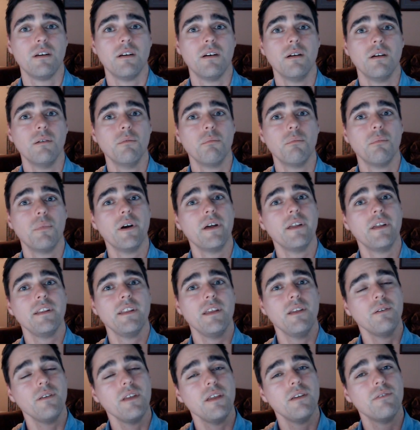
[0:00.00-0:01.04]
But
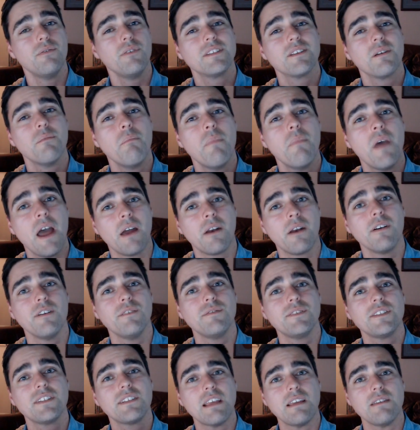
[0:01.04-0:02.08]
if it's a matter of
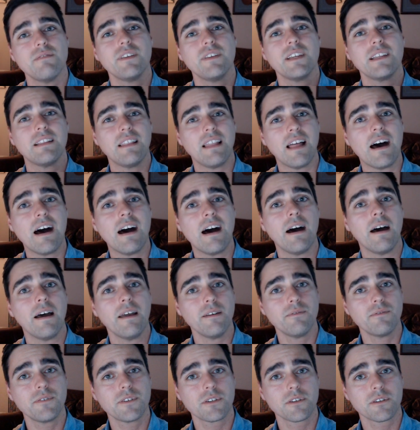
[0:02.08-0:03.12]
saving
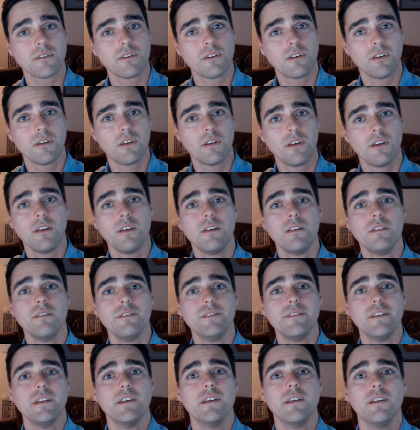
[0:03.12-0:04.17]
lives,
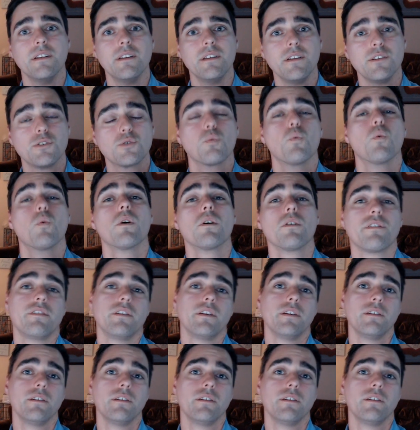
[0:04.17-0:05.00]
then it's worth it.